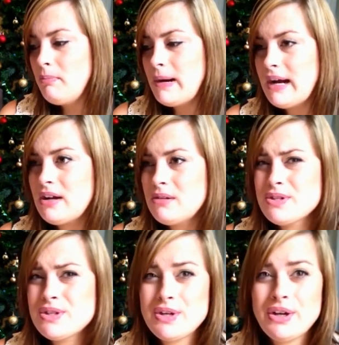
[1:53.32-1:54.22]
I'm
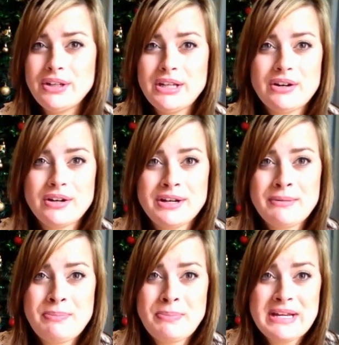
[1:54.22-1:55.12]
certainly not going
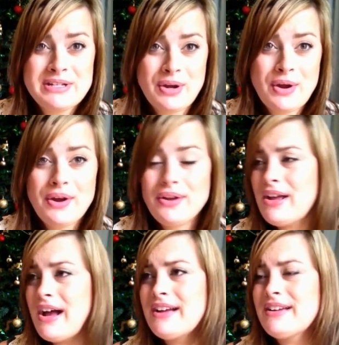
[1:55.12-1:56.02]
to beat her.
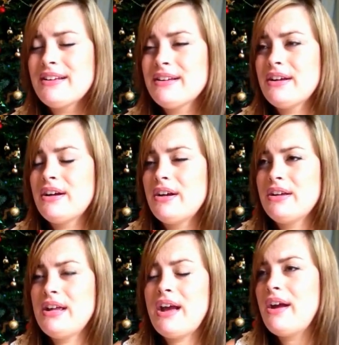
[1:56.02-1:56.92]
Like,
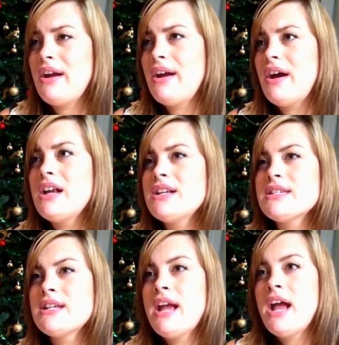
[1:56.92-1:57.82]
yeah, I
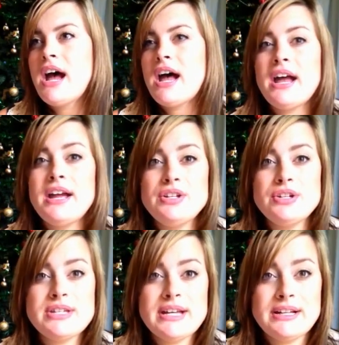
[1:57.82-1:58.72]
just in
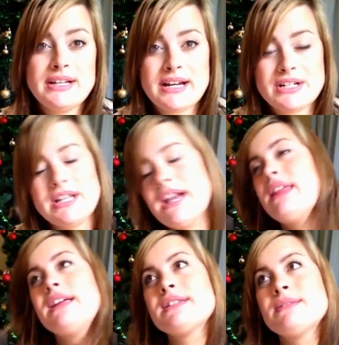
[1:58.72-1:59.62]
New Zealand, actually, I
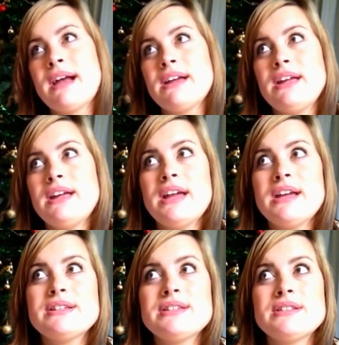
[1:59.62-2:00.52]
think smacking
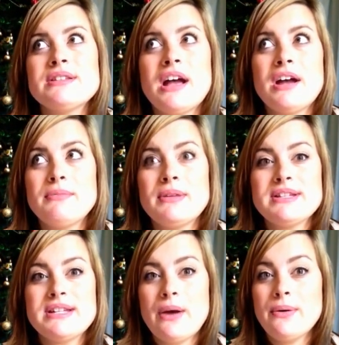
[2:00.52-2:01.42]
is
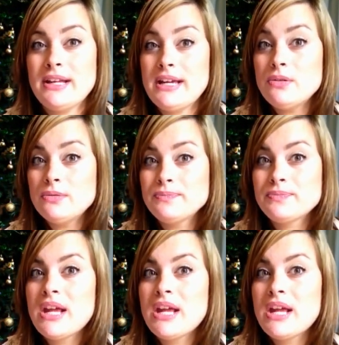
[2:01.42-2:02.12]
now illegal.